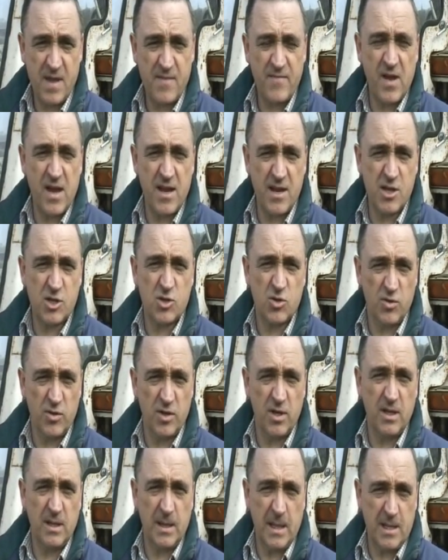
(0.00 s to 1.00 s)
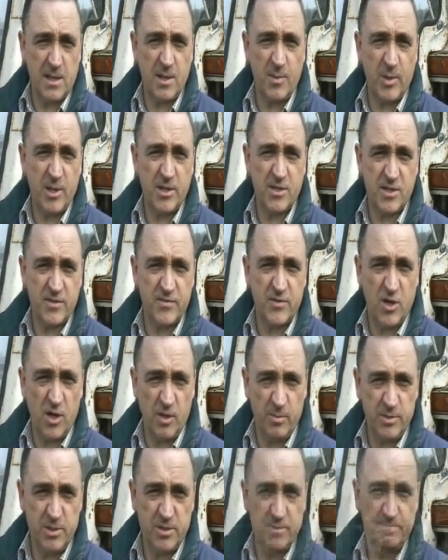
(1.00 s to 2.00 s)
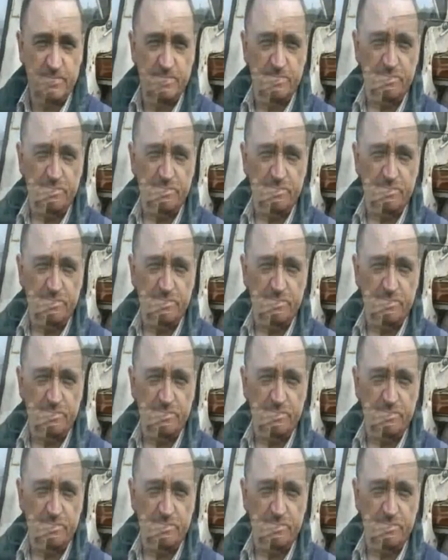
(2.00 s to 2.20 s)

and various other little bits of jobs.